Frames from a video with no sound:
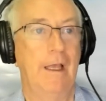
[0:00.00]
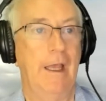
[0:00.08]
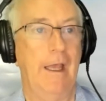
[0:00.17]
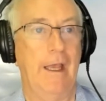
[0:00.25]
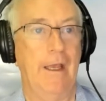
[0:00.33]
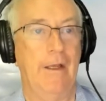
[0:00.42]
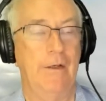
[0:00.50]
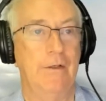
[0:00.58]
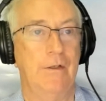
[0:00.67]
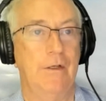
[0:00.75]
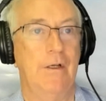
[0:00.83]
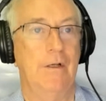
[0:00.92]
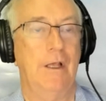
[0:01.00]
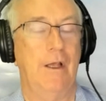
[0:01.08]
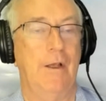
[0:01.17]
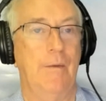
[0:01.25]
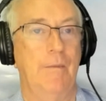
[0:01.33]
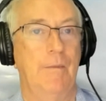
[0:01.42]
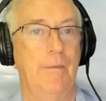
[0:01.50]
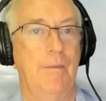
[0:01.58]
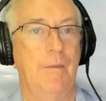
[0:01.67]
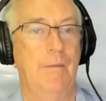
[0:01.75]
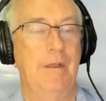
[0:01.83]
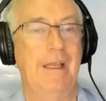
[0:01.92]
And um,
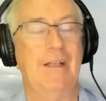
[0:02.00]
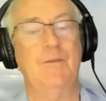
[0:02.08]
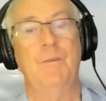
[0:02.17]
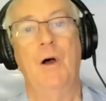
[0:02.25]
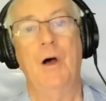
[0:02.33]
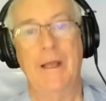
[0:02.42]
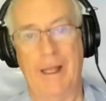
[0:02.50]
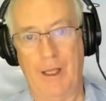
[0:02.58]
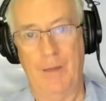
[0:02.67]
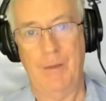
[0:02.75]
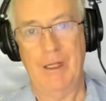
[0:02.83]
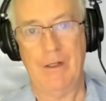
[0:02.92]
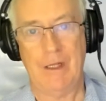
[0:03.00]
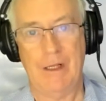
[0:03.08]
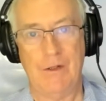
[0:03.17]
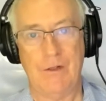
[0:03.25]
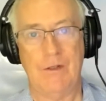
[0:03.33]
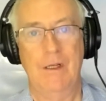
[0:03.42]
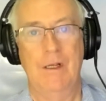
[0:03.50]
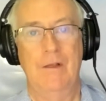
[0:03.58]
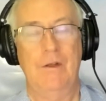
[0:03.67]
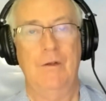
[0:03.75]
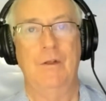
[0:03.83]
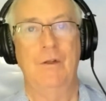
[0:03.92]
but that's minor. I mean, that that's
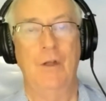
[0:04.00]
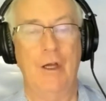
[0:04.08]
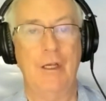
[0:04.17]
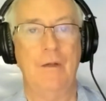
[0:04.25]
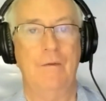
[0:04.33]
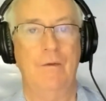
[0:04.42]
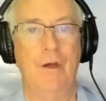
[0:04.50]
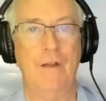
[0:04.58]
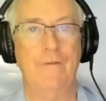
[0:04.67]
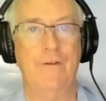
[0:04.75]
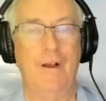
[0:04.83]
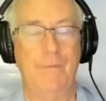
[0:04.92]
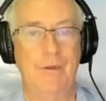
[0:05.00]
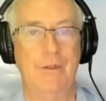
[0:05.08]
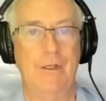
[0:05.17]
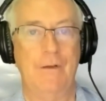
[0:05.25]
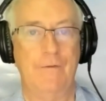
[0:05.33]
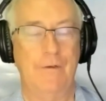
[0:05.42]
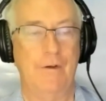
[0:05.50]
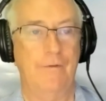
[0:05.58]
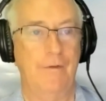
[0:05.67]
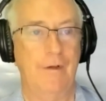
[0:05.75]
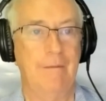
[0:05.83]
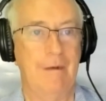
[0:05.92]
the, the mm-hmm. ninety, ninety-five percent of, of
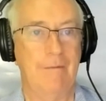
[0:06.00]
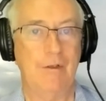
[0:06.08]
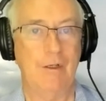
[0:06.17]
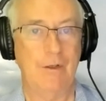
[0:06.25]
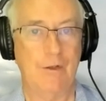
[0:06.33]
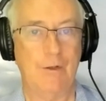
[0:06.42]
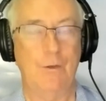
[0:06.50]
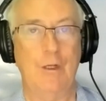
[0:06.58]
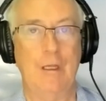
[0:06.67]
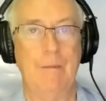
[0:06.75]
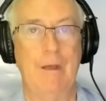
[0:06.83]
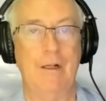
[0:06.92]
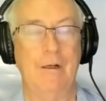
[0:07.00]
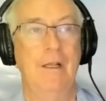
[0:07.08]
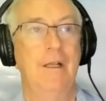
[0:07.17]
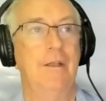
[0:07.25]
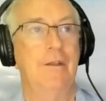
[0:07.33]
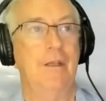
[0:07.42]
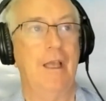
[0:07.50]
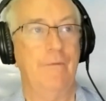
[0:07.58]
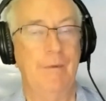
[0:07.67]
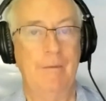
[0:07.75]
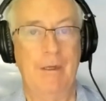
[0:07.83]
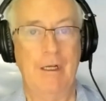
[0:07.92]
M M T is talking about the
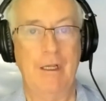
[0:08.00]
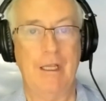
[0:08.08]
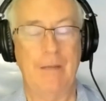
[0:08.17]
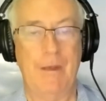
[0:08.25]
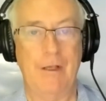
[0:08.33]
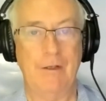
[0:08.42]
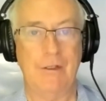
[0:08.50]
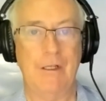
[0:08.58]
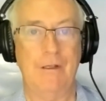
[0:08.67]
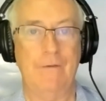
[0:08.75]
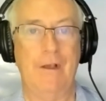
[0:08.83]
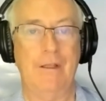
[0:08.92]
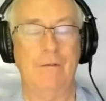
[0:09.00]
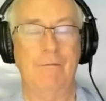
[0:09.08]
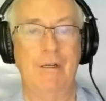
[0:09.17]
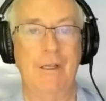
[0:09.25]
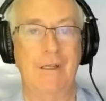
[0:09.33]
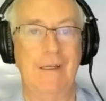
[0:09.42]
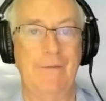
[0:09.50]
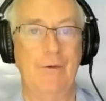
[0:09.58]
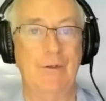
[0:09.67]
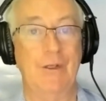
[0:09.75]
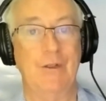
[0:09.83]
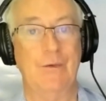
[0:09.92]
government money capacity, the fact that running a
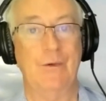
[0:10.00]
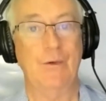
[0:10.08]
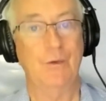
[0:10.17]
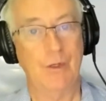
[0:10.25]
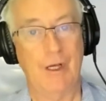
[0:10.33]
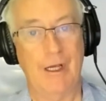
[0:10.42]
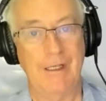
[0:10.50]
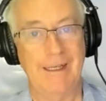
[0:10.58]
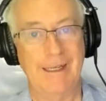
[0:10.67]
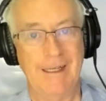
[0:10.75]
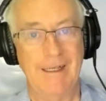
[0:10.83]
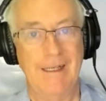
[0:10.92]
deficit are a good idea.